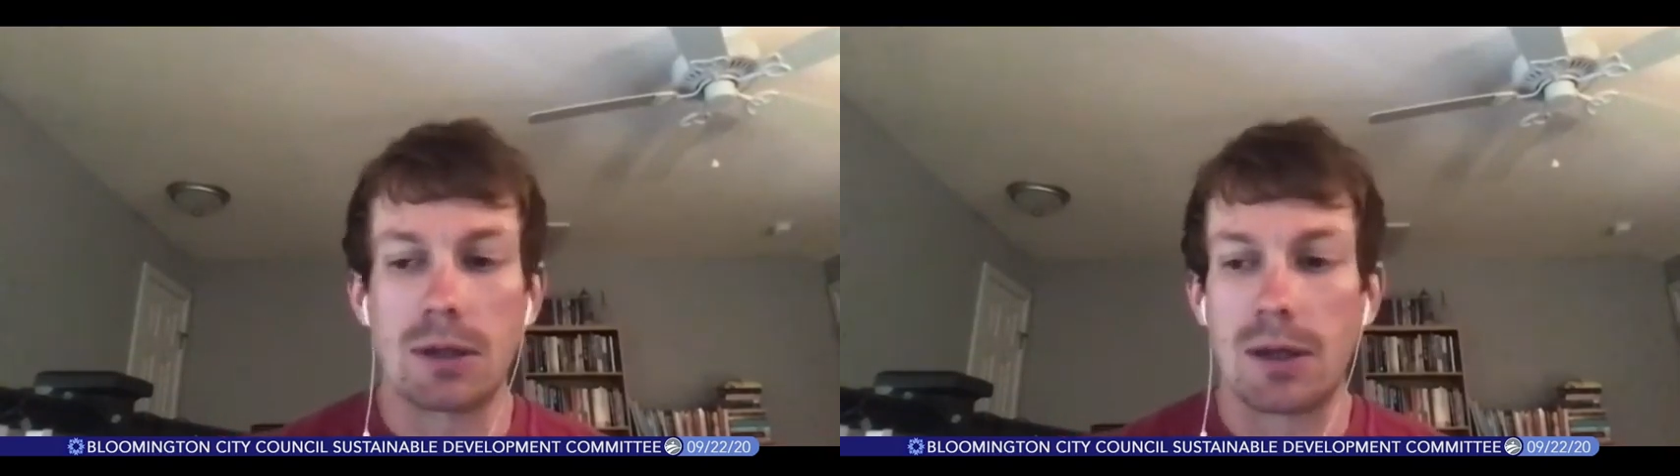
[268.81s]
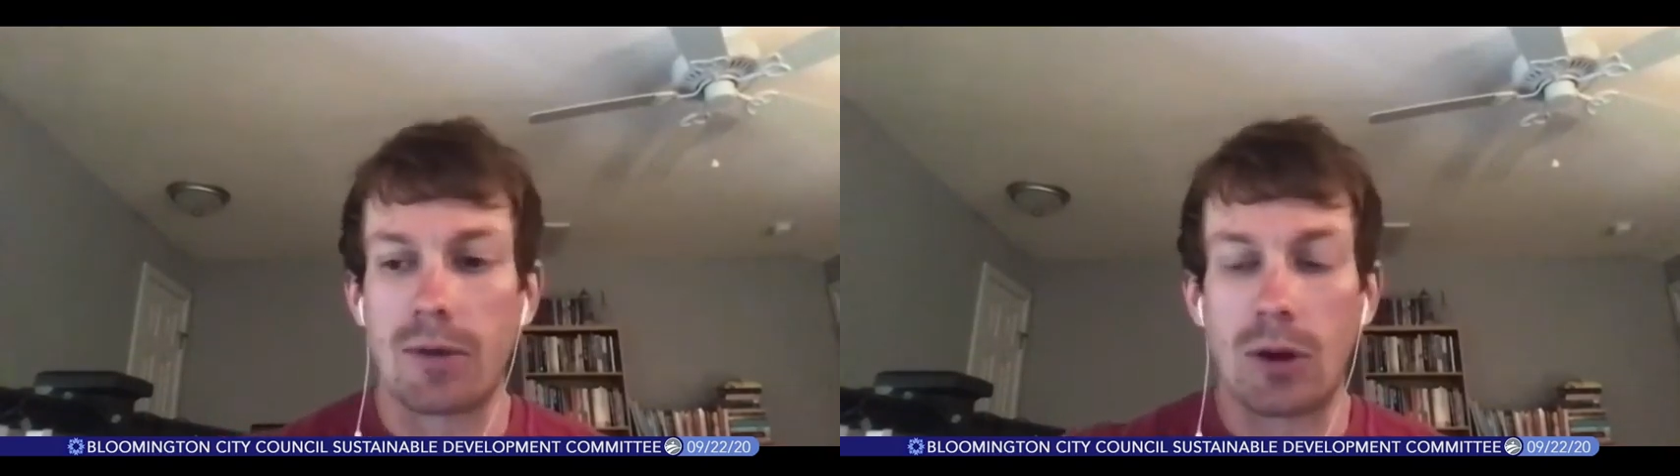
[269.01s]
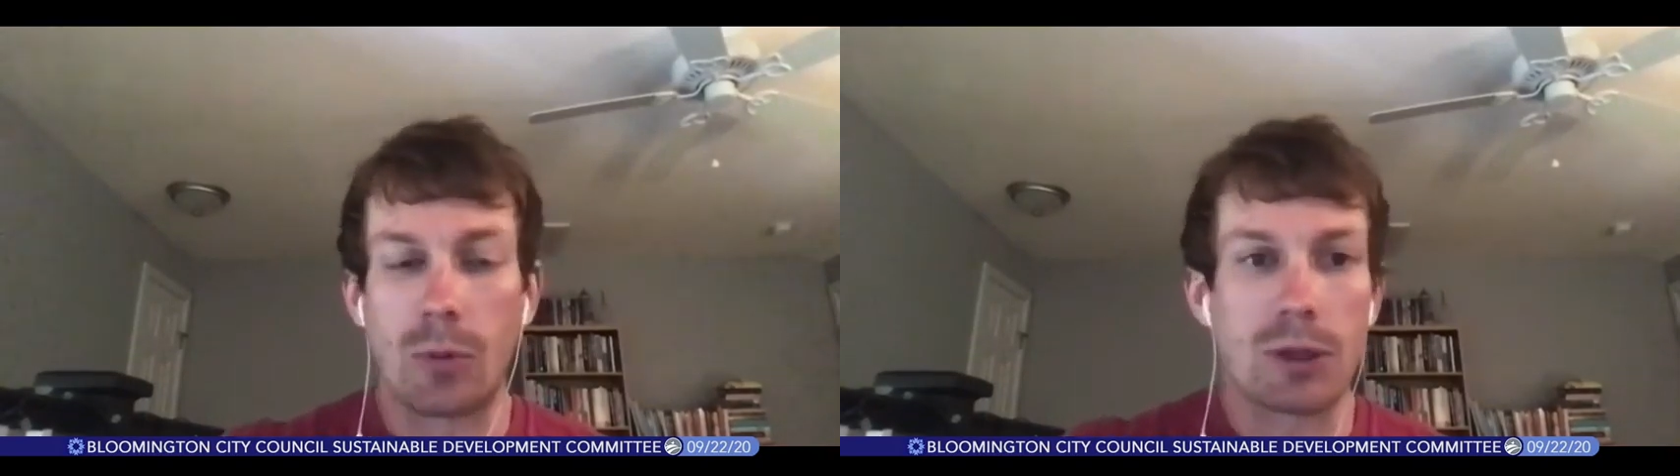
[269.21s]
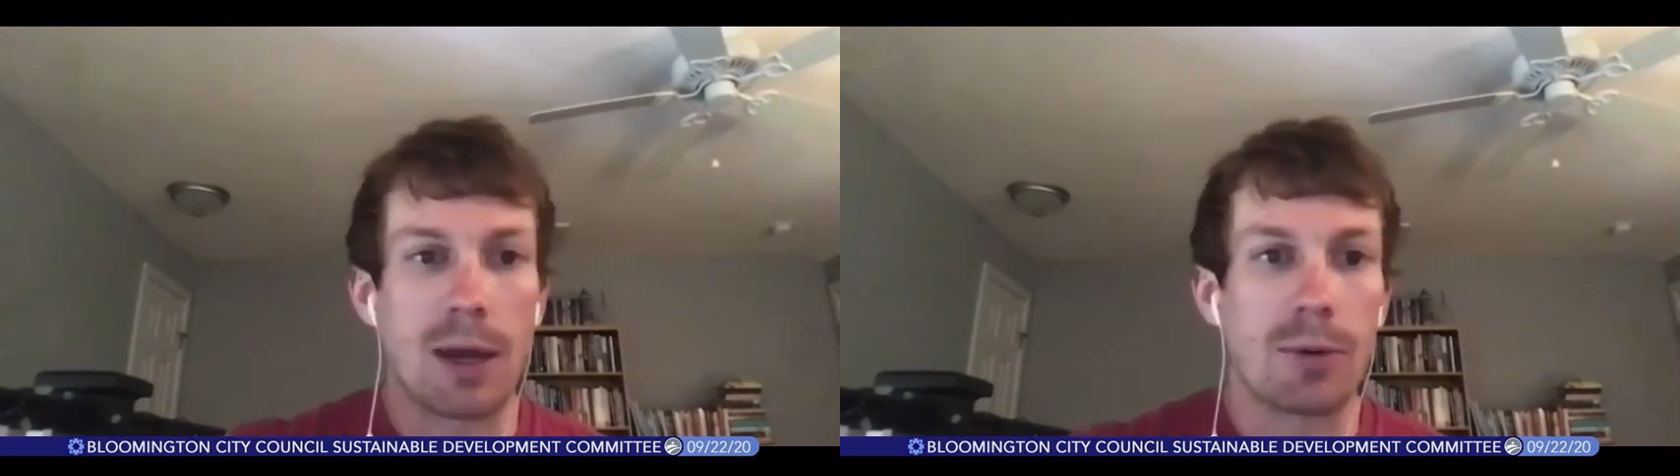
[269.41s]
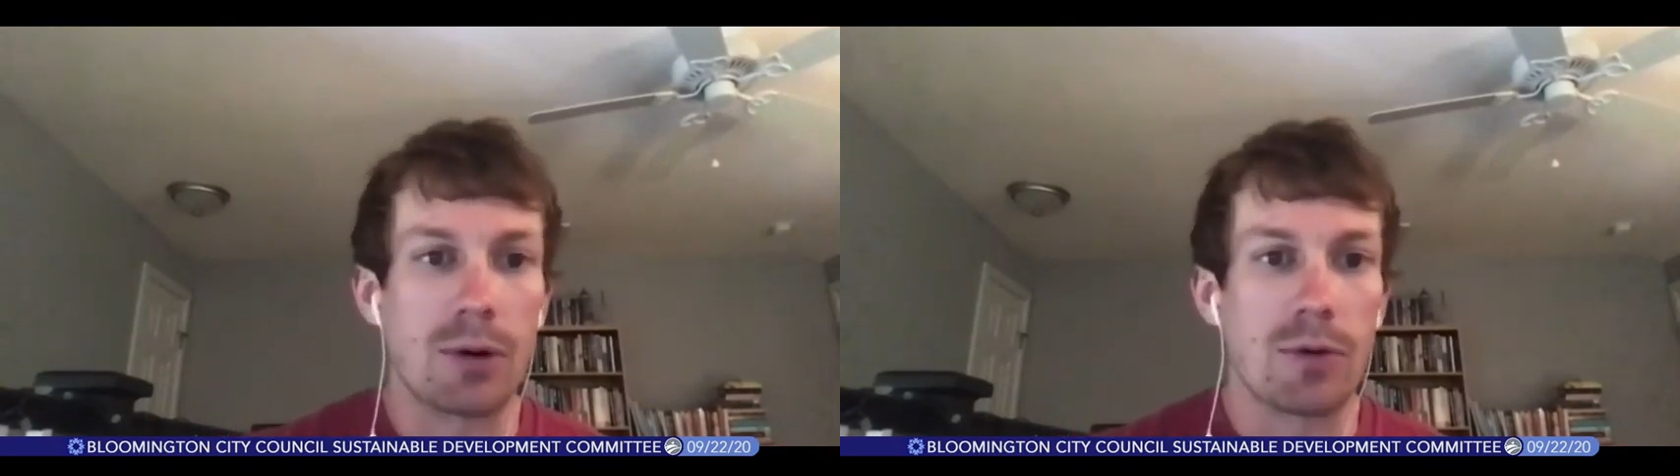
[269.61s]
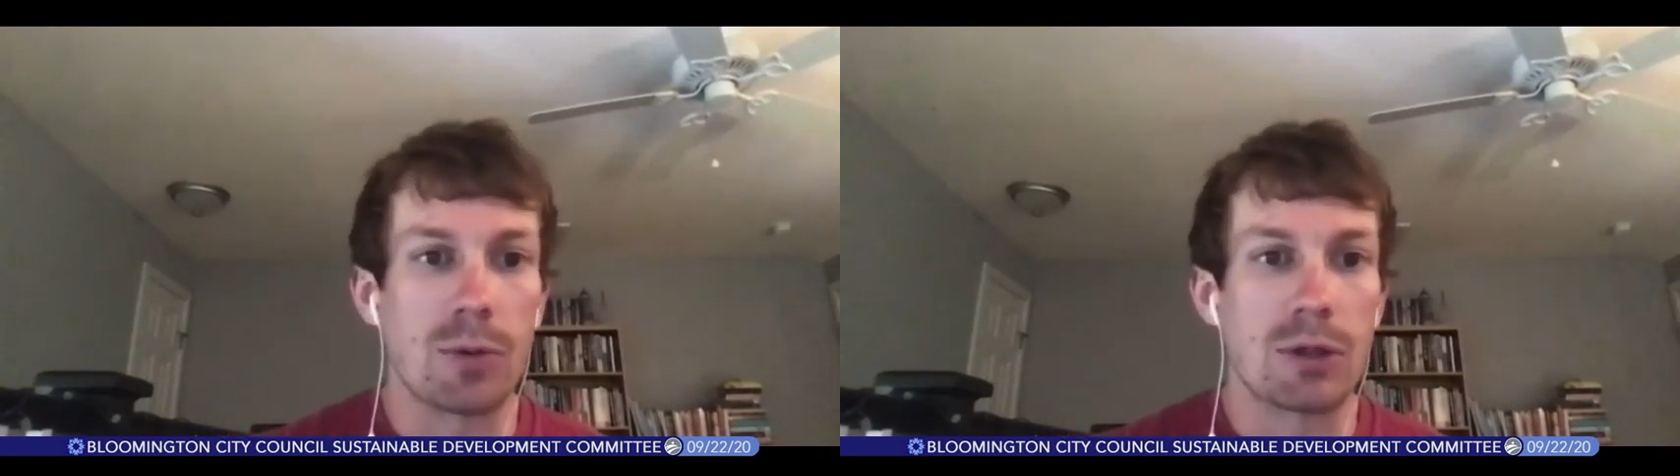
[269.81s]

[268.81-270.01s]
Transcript: to have a little more time to review